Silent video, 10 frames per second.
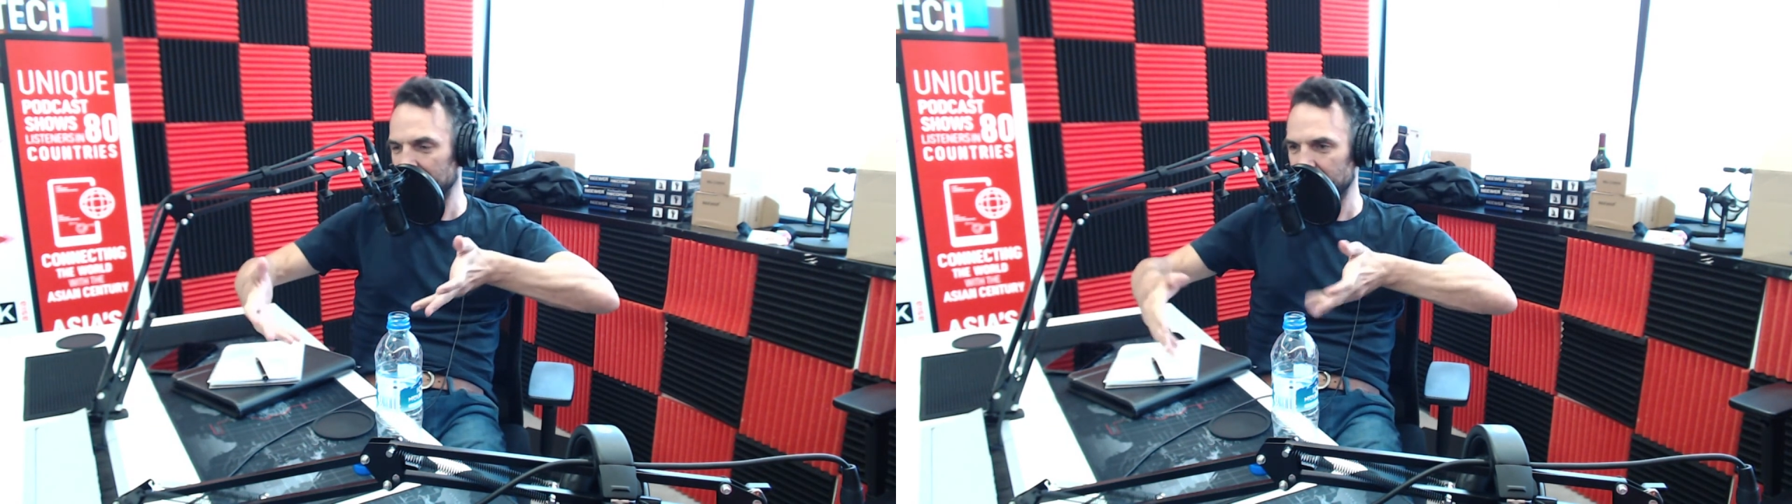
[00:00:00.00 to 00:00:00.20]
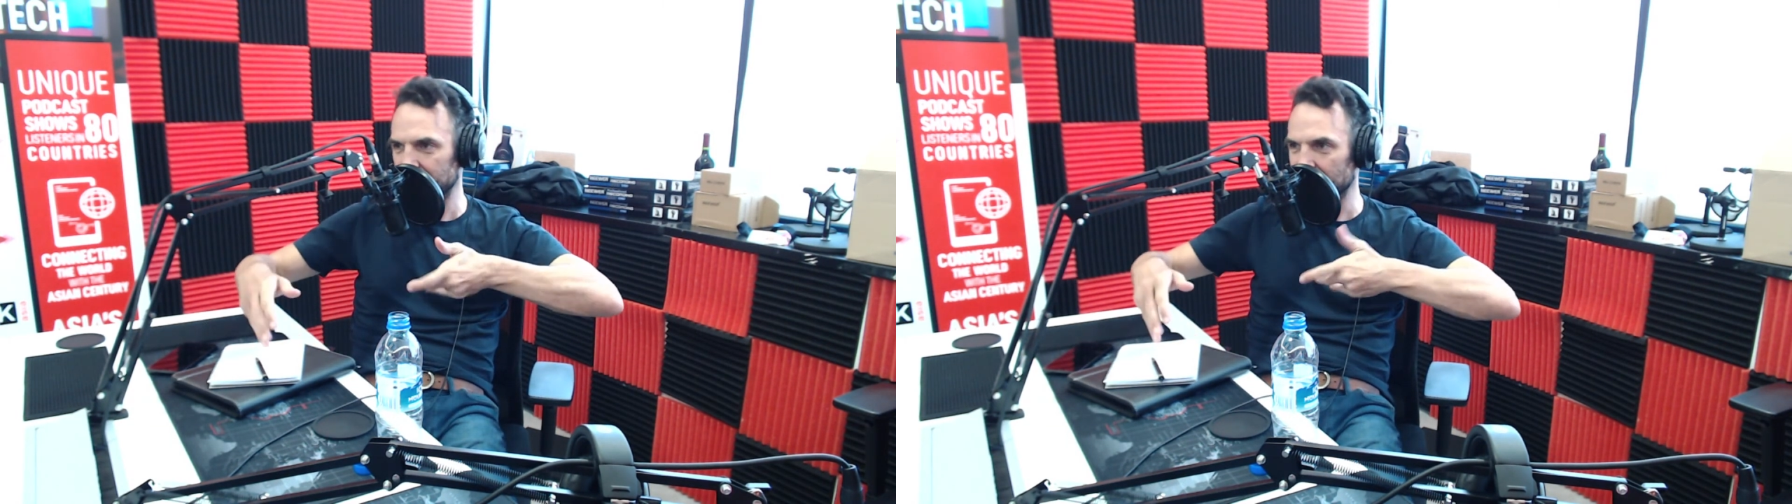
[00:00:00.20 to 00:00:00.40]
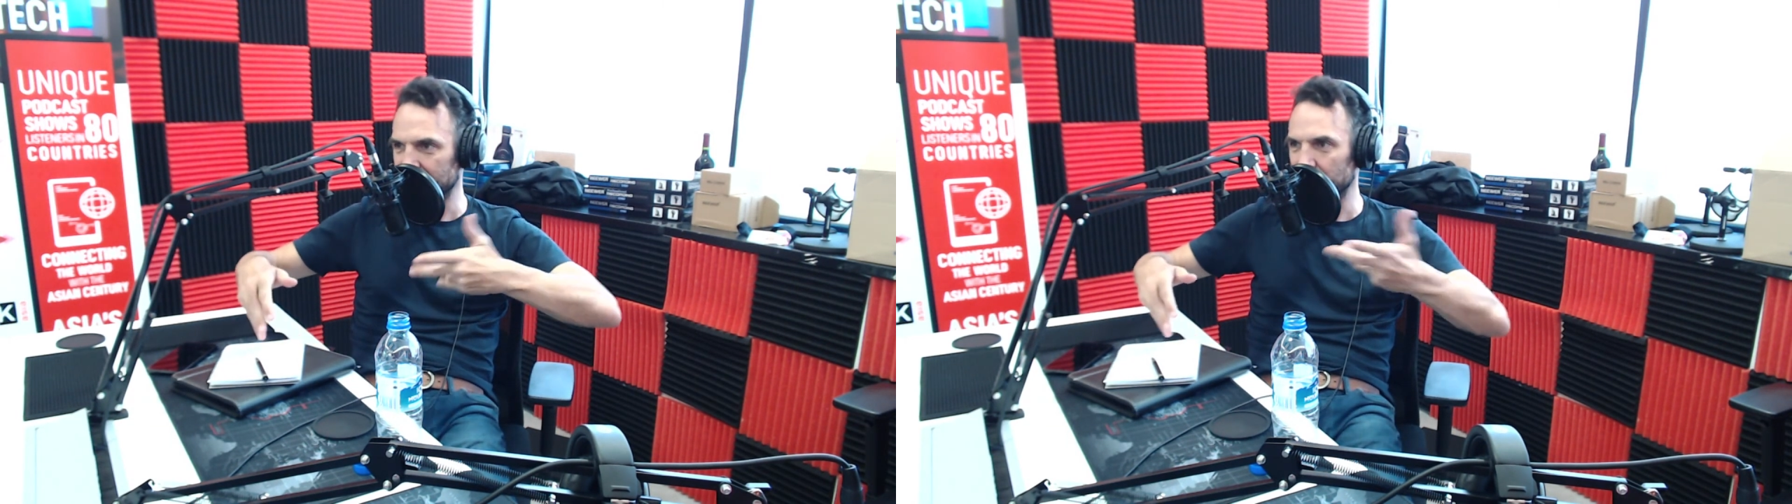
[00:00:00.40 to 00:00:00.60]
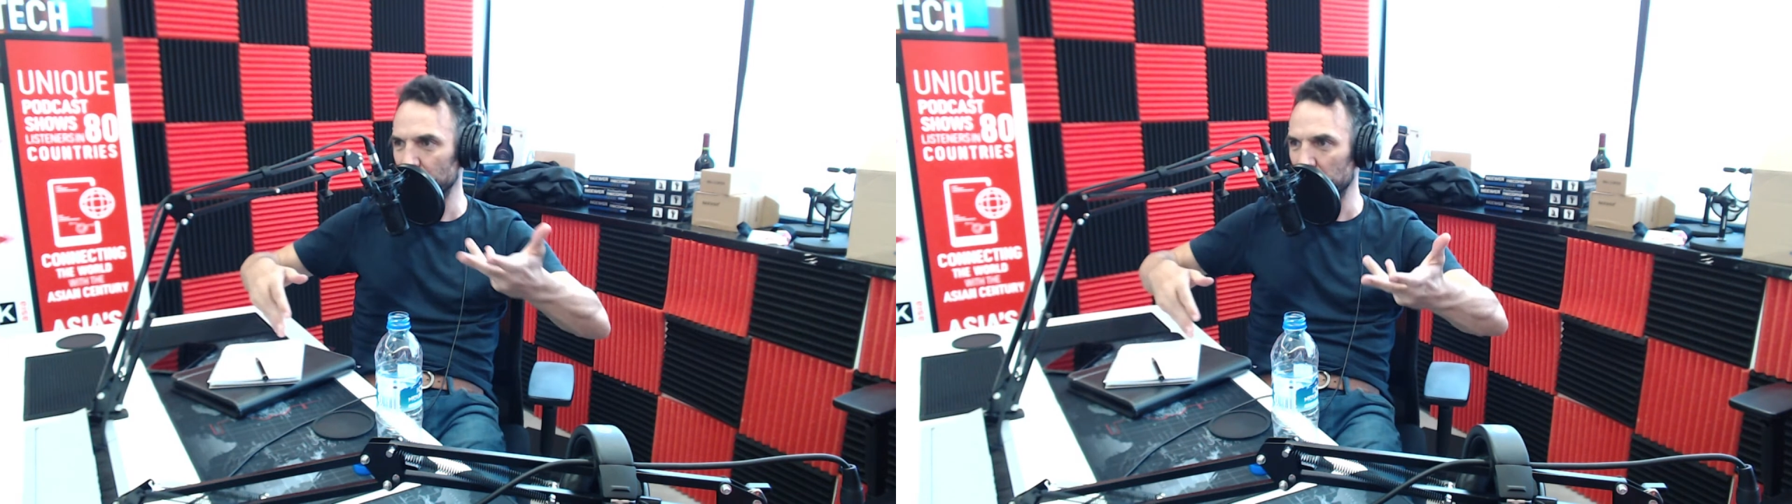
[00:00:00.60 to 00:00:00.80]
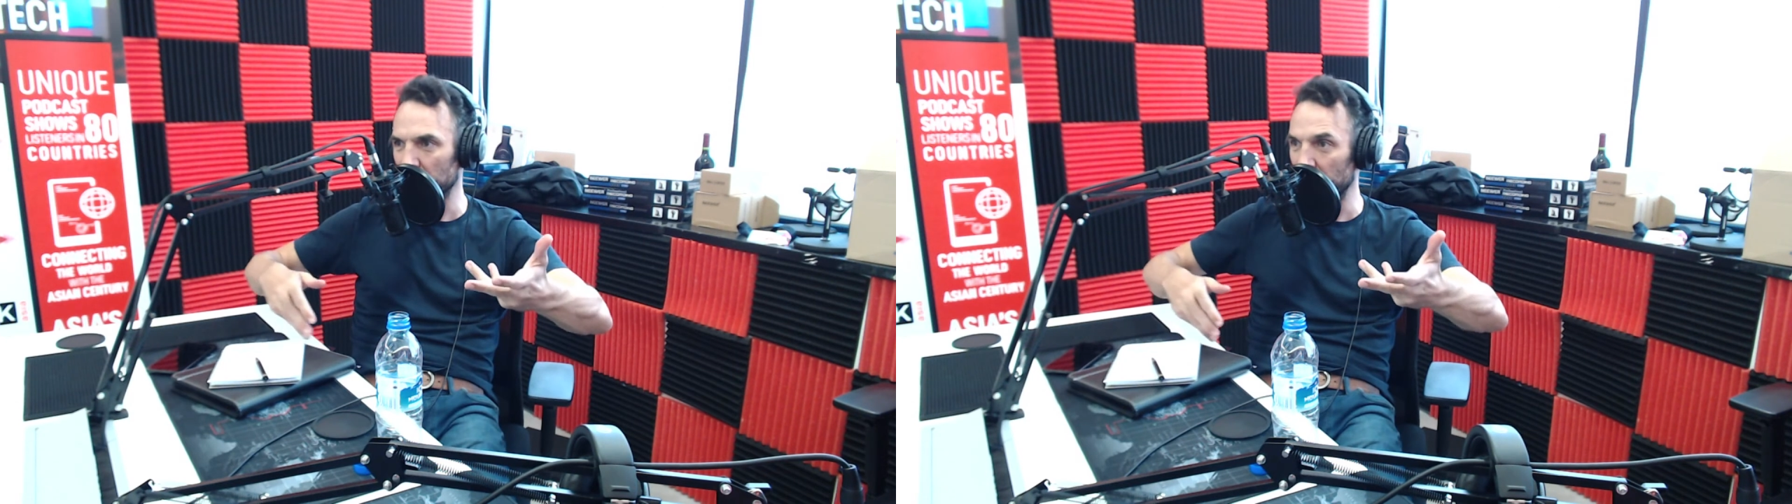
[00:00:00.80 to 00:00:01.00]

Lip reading: now. It's like tell people